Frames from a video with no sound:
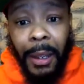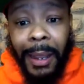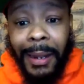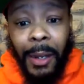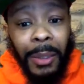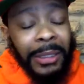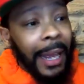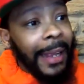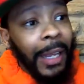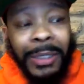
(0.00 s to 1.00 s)
And it was
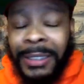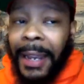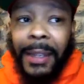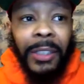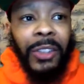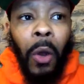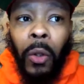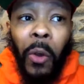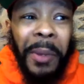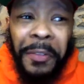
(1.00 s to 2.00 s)
like, it was taking a
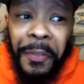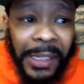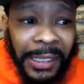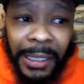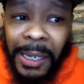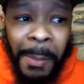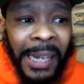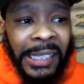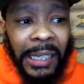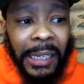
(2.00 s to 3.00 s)
toll on me physically,
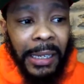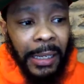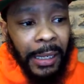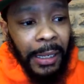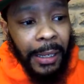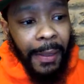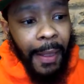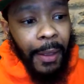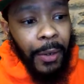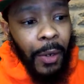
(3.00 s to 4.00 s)
mentally,
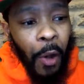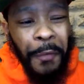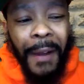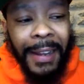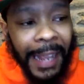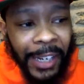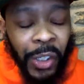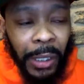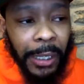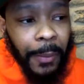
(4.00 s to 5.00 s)

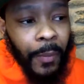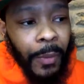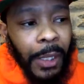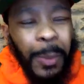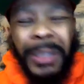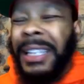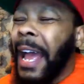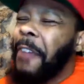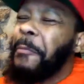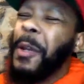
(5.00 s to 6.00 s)
financially. But to
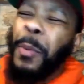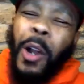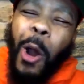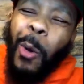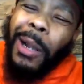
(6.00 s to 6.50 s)
have people go